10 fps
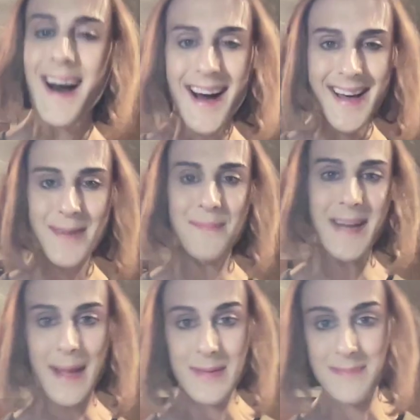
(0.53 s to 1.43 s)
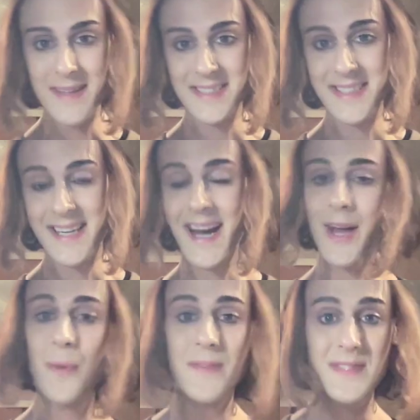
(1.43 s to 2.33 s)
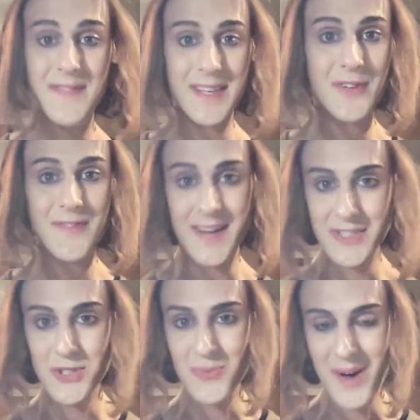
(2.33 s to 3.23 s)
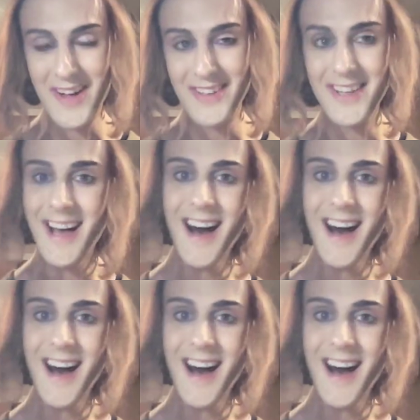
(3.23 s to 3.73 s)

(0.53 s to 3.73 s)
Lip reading: Hi, my name is Melanie. I hope this video finds you well.